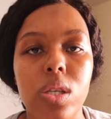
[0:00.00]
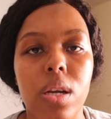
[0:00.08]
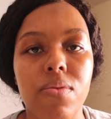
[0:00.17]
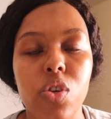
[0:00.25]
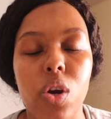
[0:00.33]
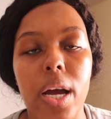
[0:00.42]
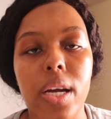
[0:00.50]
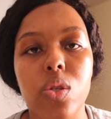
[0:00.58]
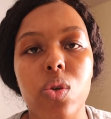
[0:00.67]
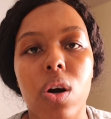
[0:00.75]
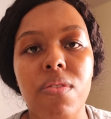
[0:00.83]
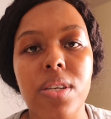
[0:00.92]
and I've tried
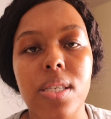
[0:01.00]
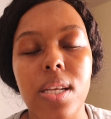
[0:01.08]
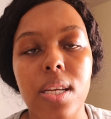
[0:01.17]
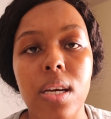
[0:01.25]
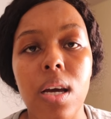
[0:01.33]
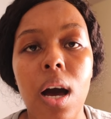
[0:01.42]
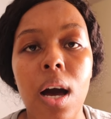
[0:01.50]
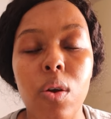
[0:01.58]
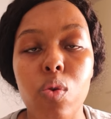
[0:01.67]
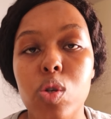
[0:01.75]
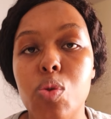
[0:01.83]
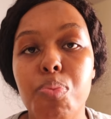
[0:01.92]
to obviously
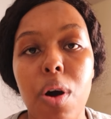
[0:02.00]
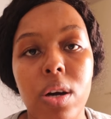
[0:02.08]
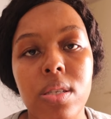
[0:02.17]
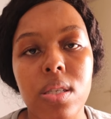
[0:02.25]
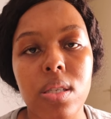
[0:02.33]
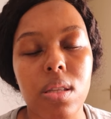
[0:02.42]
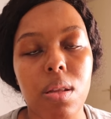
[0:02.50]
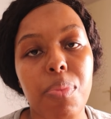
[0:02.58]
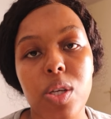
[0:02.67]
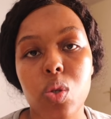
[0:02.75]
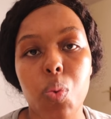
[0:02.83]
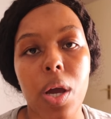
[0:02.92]
respond the
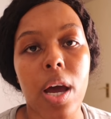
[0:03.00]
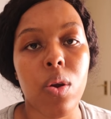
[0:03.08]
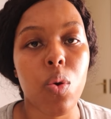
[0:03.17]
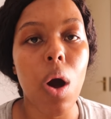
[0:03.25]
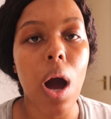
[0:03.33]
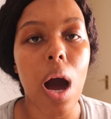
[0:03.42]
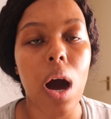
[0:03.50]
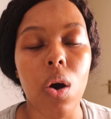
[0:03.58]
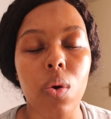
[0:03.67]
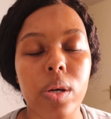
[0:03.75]
best way I know how,